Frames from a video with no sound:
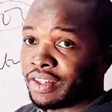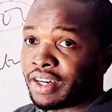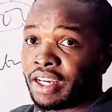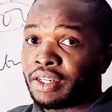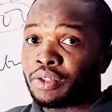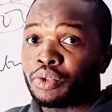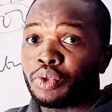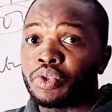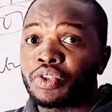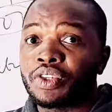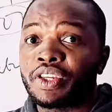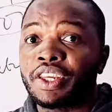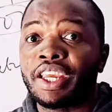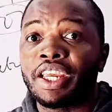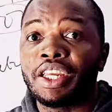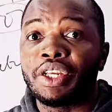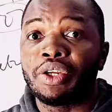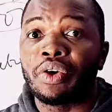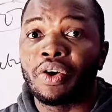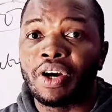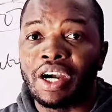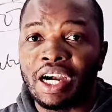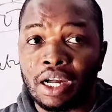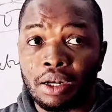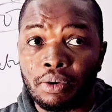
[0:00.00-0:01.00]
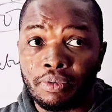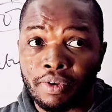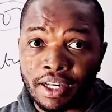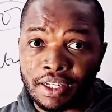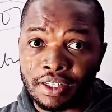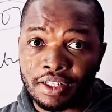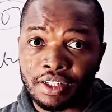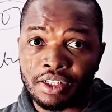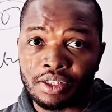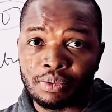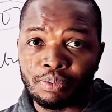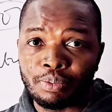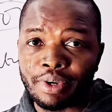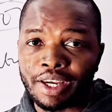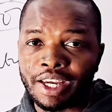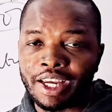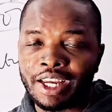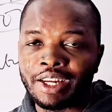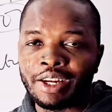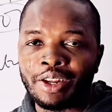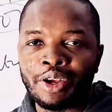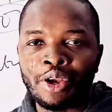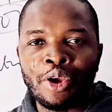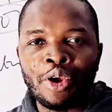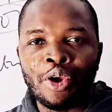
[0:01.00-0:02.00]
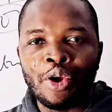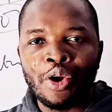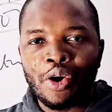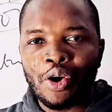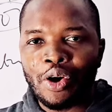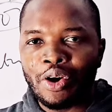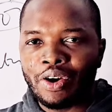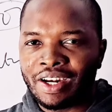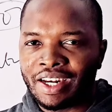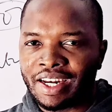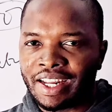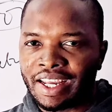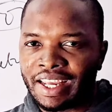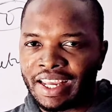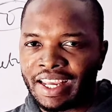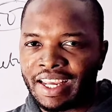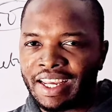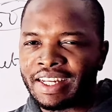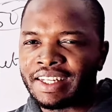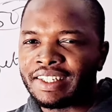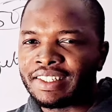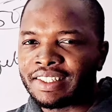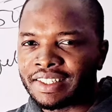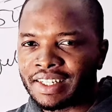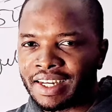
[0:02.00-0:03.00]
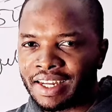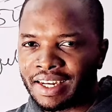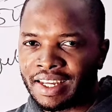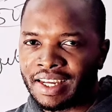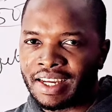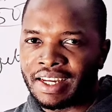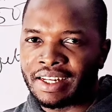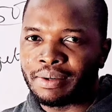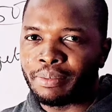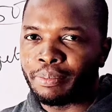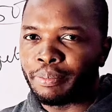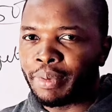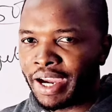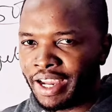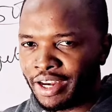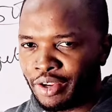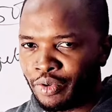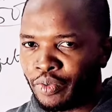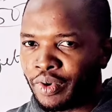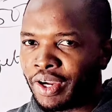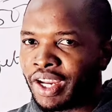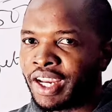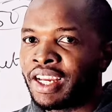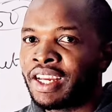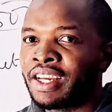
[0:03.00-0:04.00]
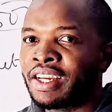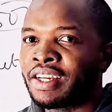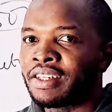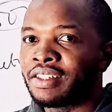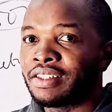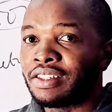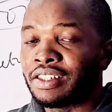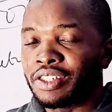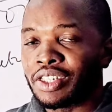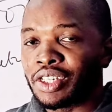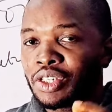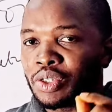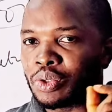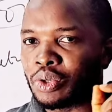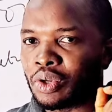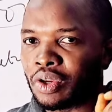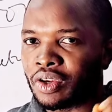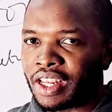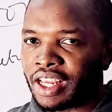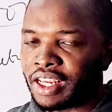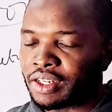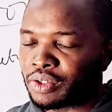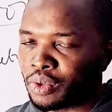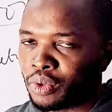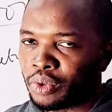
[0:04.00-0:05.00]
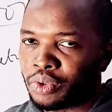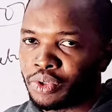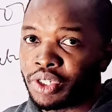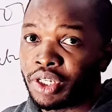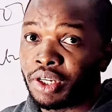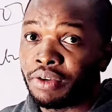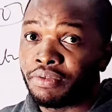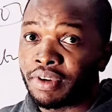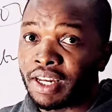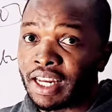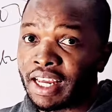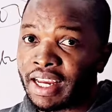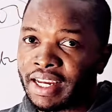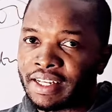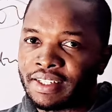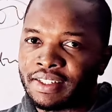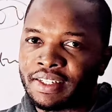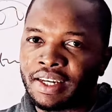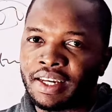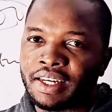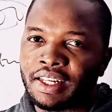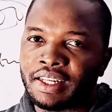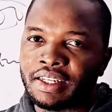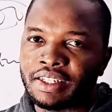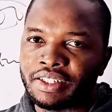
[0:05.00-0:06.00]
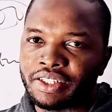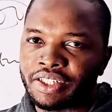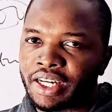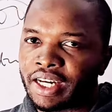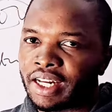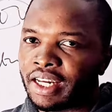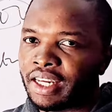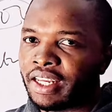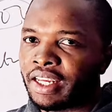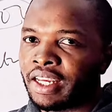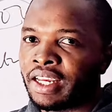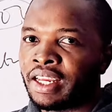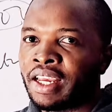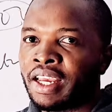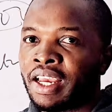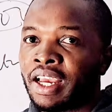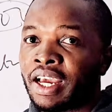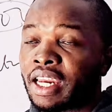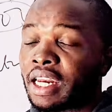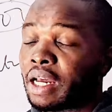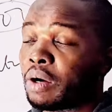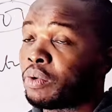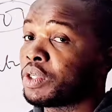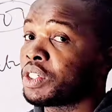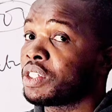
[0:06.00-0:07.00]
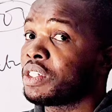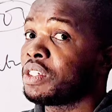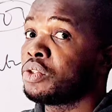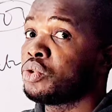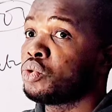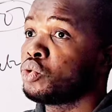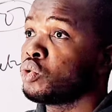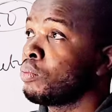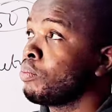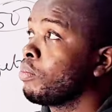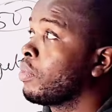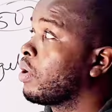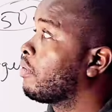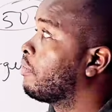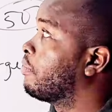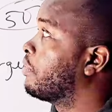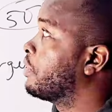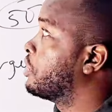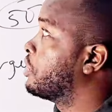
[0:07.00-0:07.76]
trying to scale your advertisement on the internet. By the way, this is not exclusive, like I said initially, and I will still do more